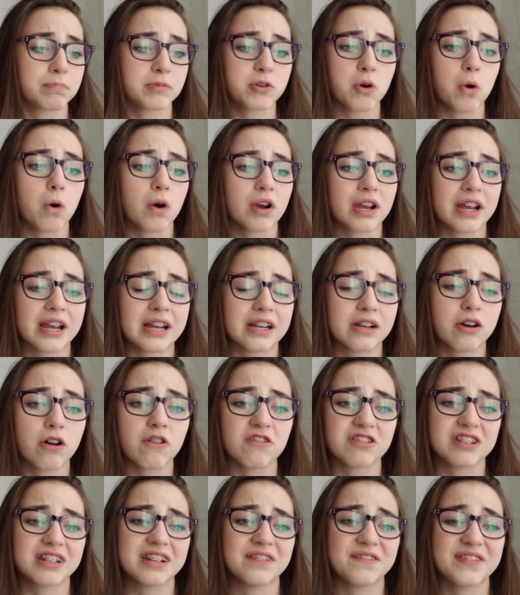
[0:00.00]
talking
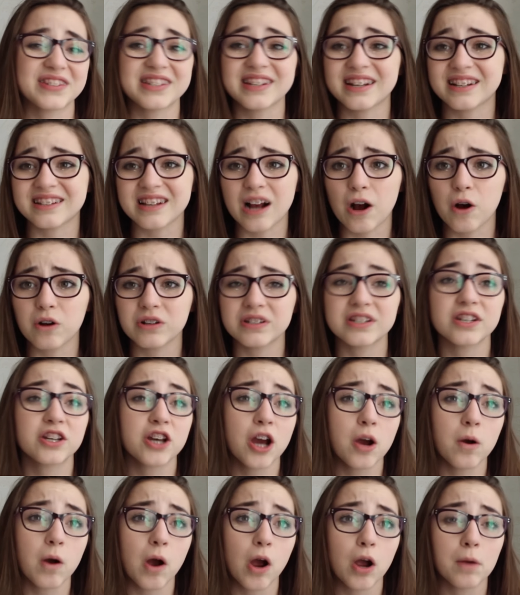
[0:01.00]
constantly for 6 hours. You
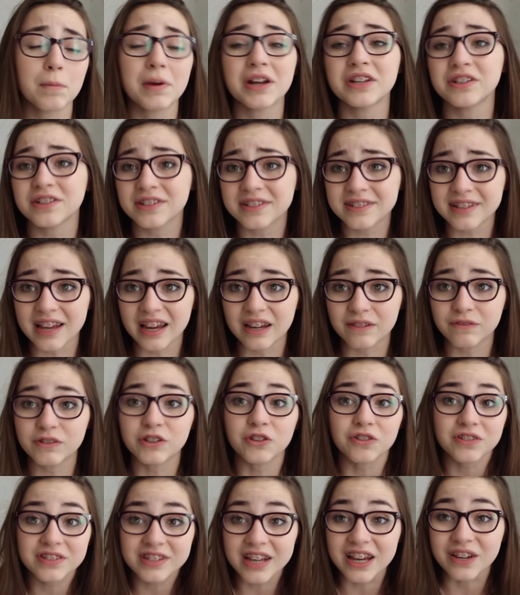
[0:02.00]
go home and you're safe.
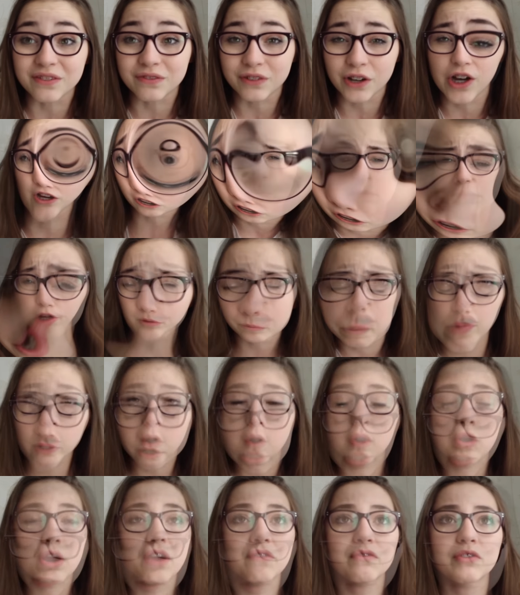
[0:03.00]
You're safe at home.
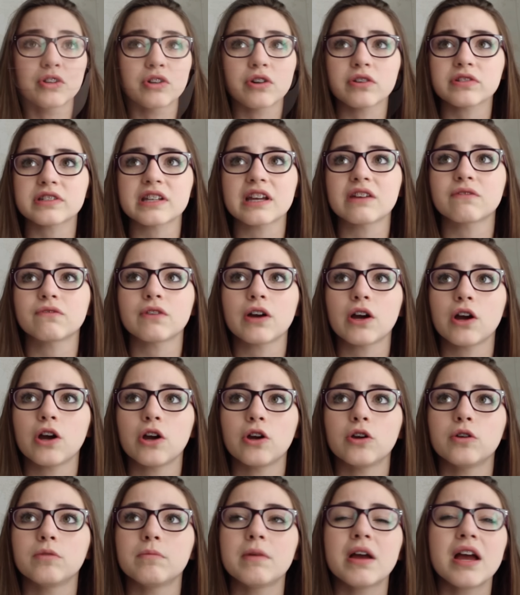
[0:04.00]
Or if you're not safe at
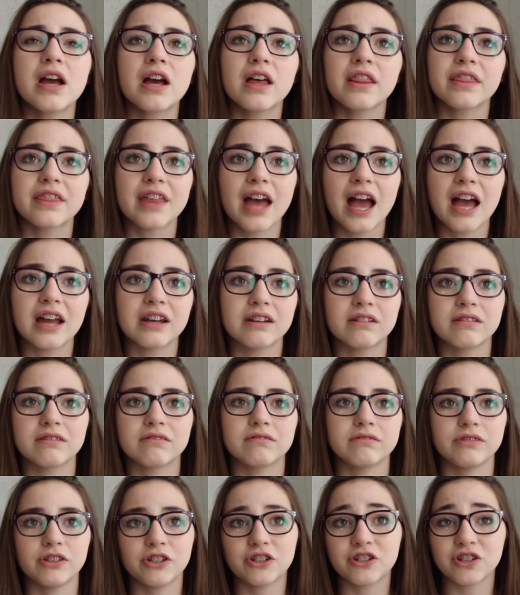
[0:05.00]
home,
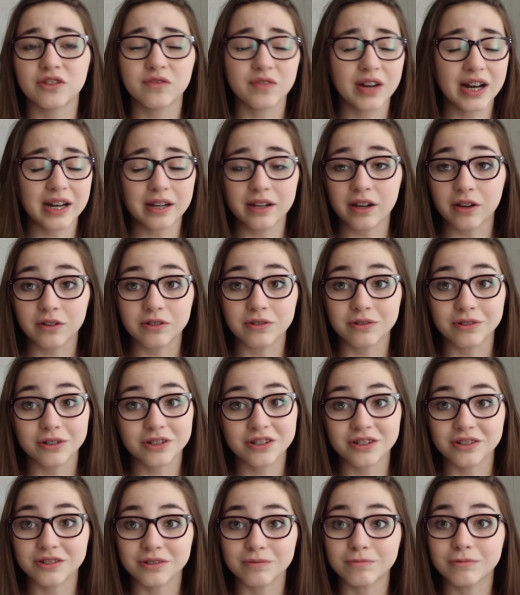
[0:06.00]
then you should really go
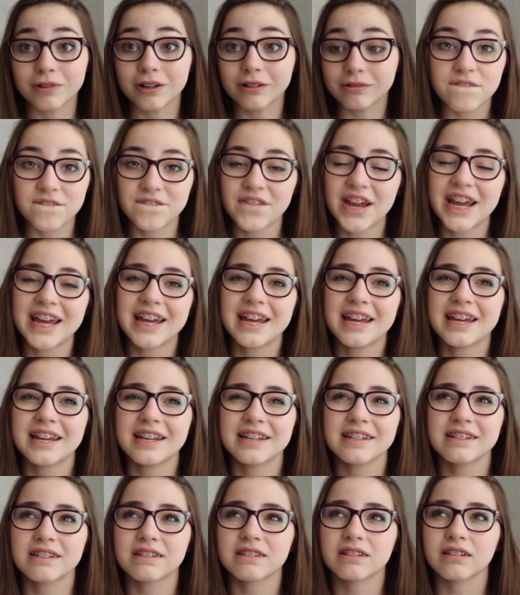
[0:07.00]
talk to someone.
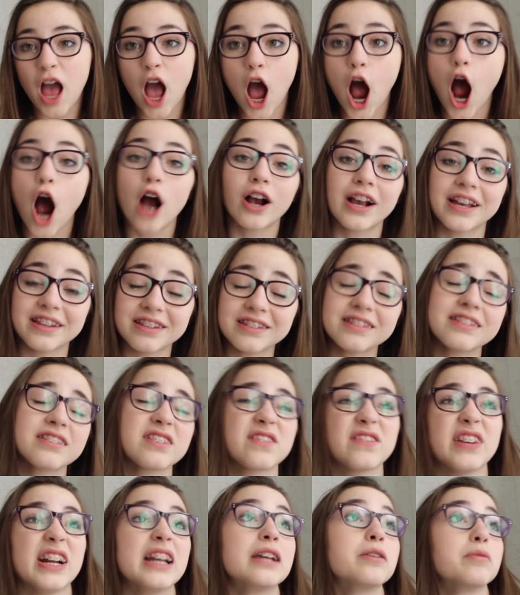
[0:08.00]
Fears. Okay, this is
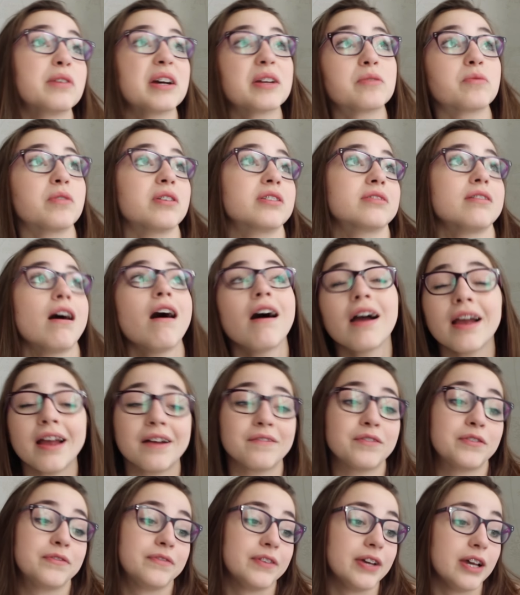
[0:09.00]
a really weird one. I
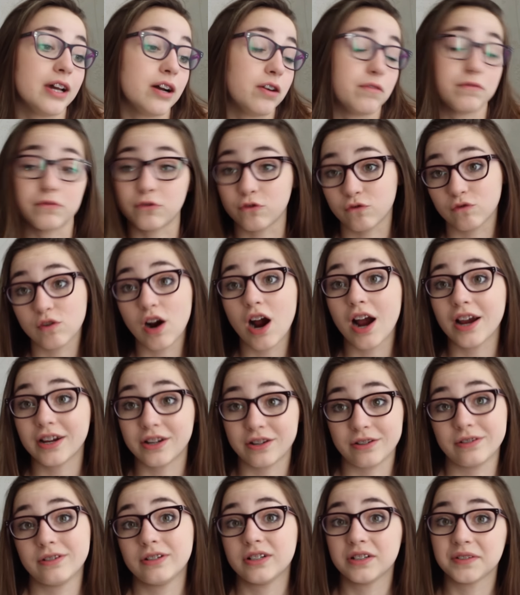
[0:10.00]
have a fear of dry
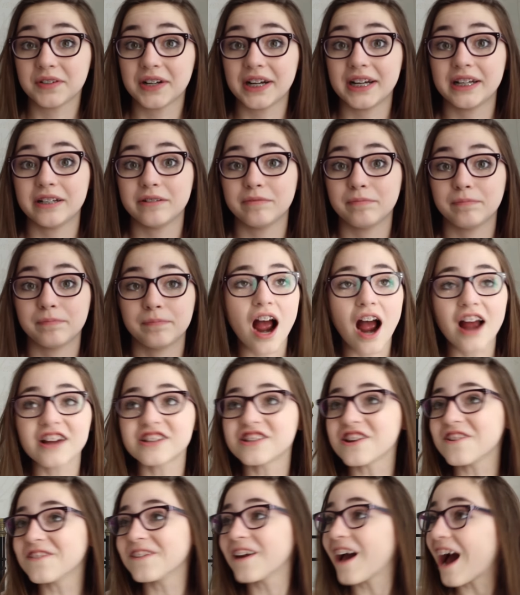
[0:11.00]
cutlery. I
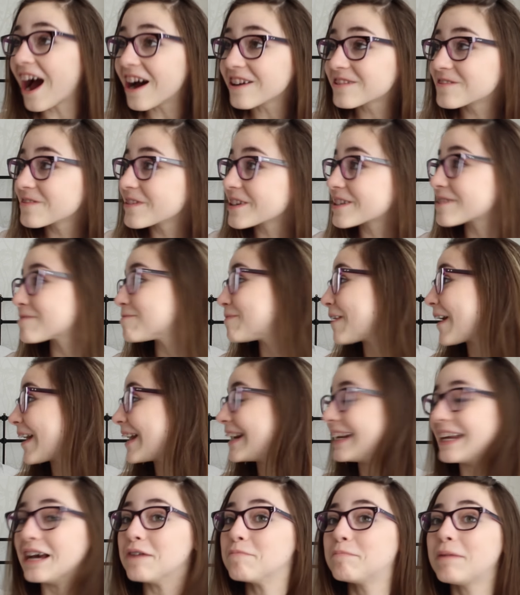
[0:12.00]
don't know how to
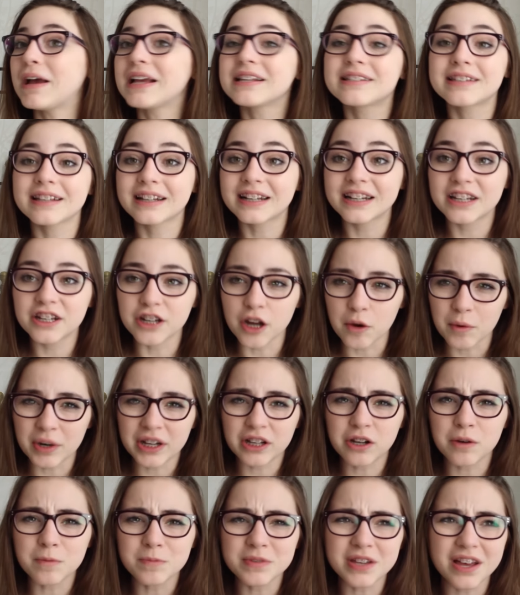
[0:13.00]
explain it. Basically, you know when
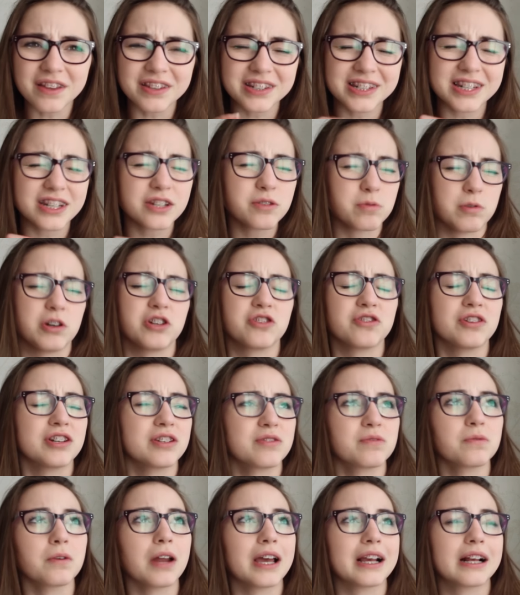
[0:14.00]
it comes out the dishwasher
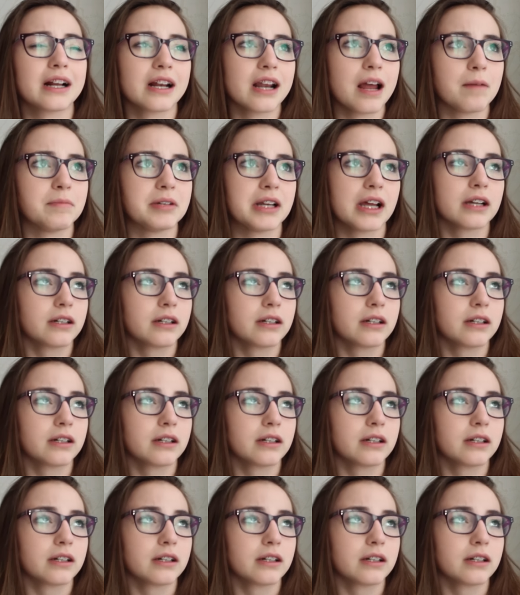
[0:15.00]
and it's all like clammy,